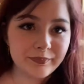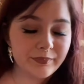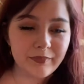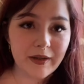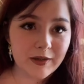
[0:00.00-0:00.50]

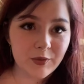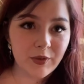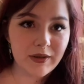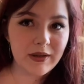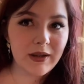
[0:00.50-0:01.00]
that sort
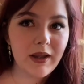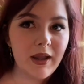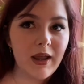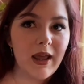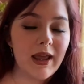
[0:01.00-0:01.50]
of thing.
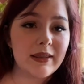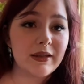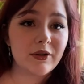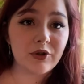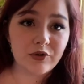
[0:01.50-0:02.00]
And then
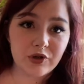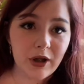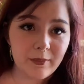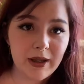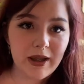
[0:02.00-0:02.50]
on your
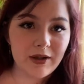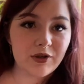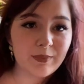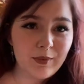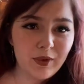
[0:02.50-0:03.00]
shop page,
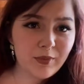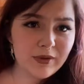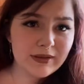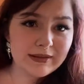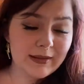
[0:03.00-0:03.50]
maybe I'll put an
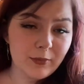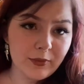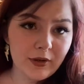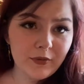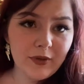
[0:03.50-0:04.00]
example
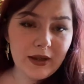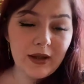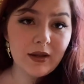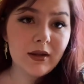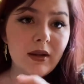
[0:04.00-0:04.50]
here if I
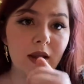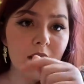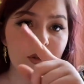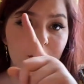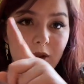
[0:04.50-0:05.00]
can,
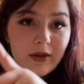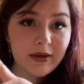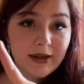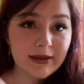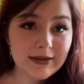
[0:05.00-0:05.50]
you can
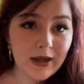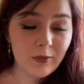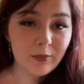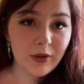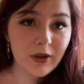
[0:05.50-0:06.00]
click the
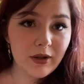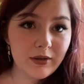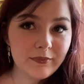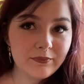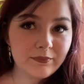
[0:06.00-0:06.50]
down bar
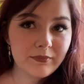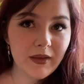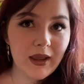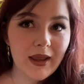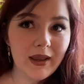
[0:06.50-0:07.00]

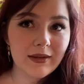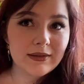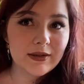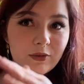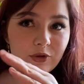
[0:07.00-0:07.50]
and
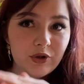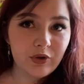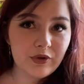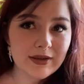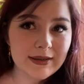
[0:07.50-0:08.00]
it'll show
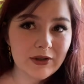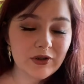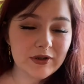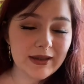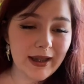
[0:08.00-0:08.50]
you the
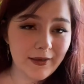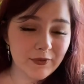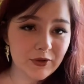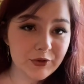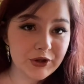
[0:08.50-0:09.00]
sections they have in
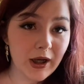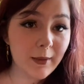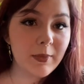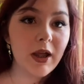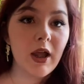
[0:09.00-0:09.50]
their
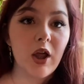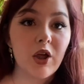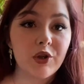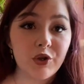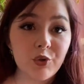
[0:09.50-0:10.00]
shop.
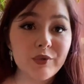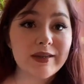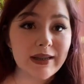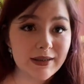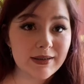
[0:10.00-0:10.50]
Use
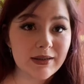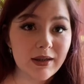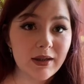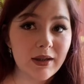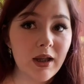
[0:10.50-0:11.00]
this.
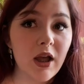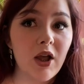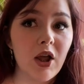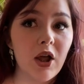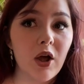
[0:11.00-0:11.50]

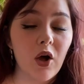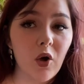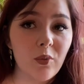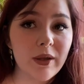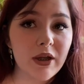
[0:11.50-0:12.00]

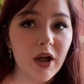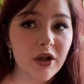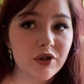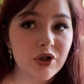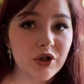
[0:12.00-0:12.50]
Oh my
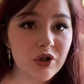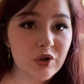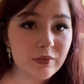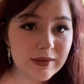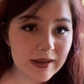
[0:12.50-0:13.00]
gosh,
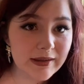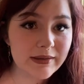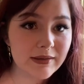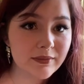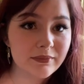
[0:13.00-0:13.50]
use
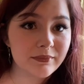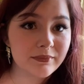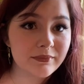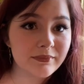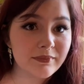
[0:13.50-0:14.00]
this.
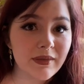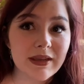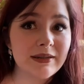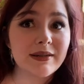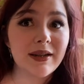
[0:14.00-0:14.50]

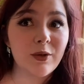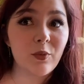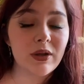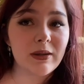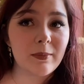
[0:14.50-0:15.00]
This is like
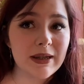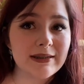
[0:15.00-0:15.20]
one of the best